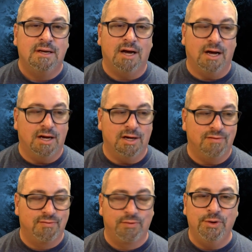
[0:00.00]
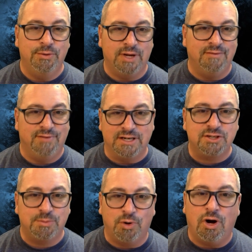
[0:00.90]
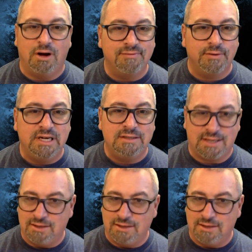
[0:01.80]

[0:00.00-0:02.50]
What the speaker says: of fruit and vegetable offerings,